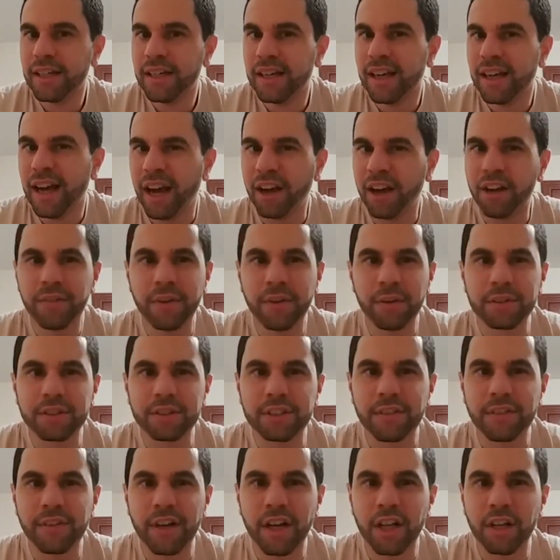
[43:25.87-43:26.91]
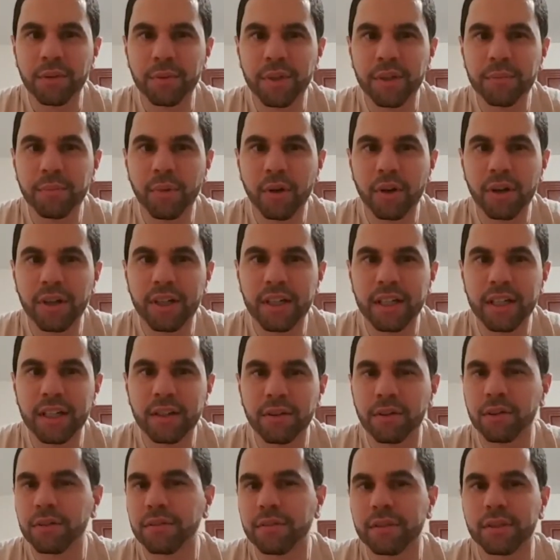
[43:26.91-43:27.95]
I don't know if I would just have a Halloween party
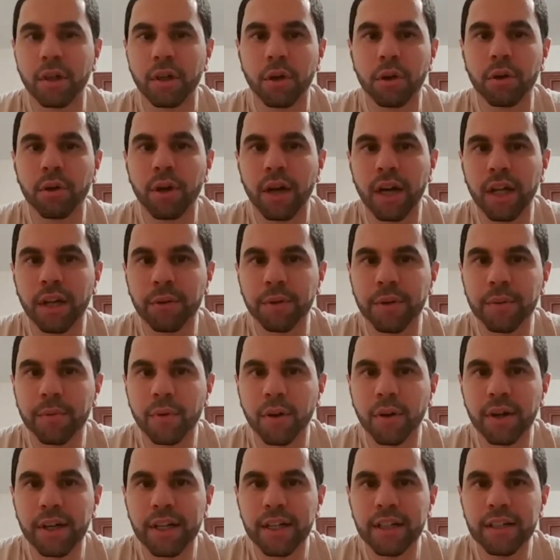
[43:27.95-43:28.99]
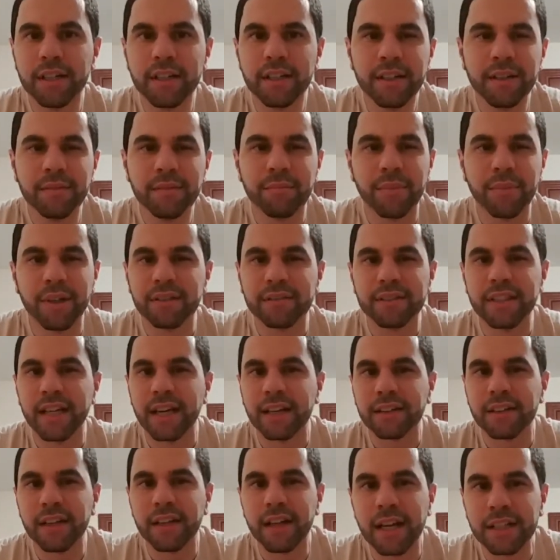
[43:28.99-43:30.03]
or go to a Halloween party. But yeah,
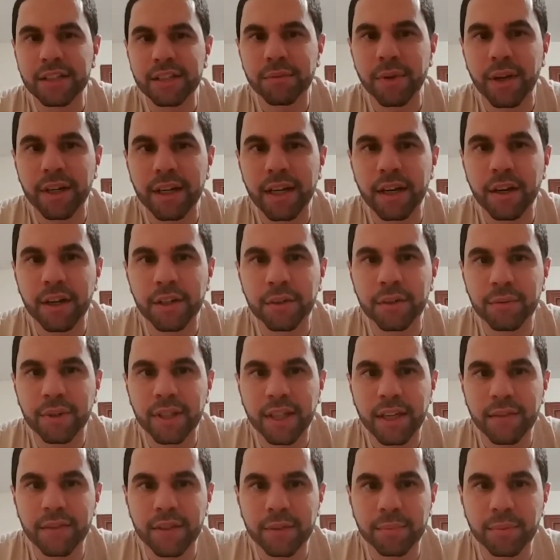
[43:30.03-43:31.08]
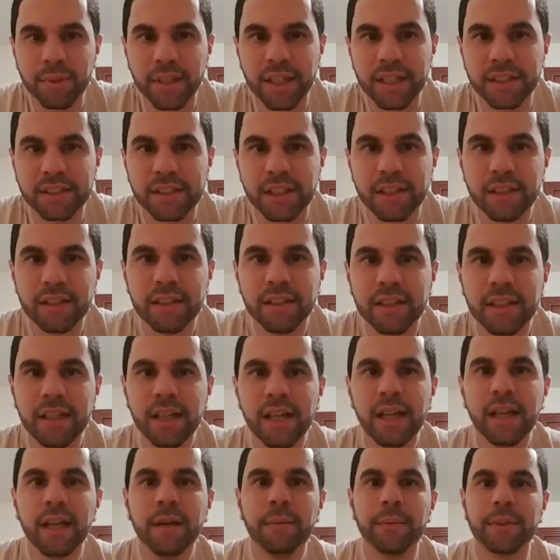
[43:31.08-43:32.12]
as of right now, I don't really have any plans.
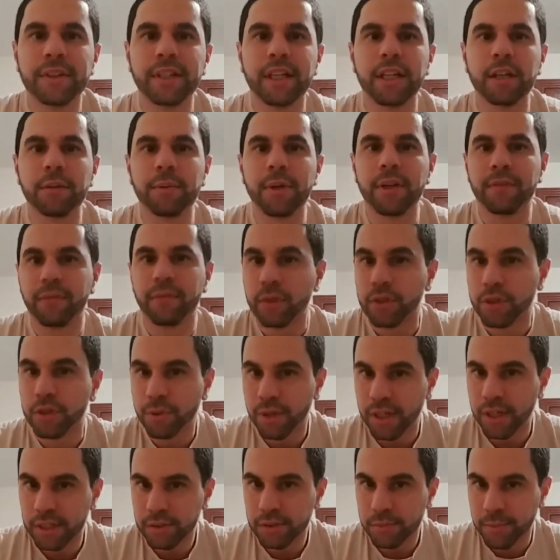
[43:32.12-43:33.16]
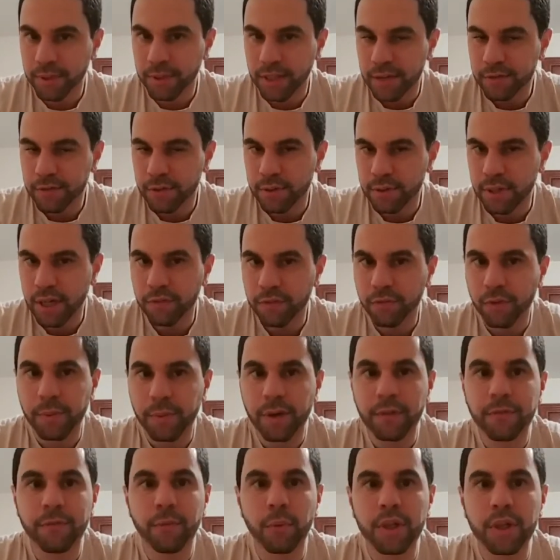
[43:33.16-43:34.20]
But thank you everybody for joining us. We've been live streaming now for
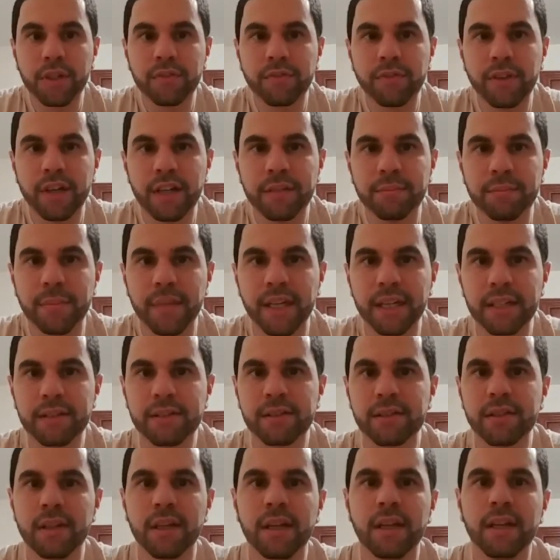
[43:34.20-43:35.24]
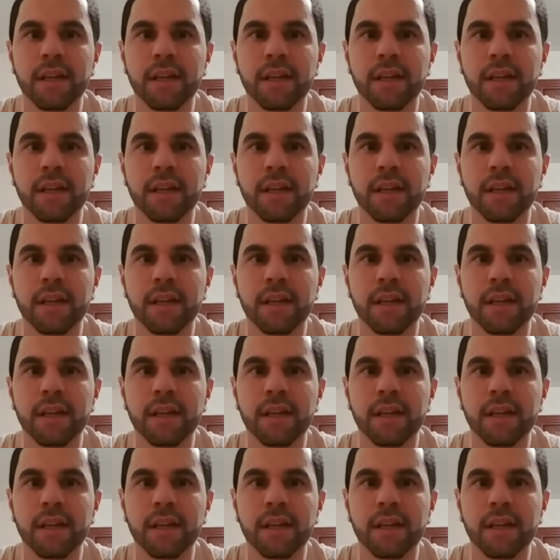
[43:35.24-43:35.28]
about 45 minutes.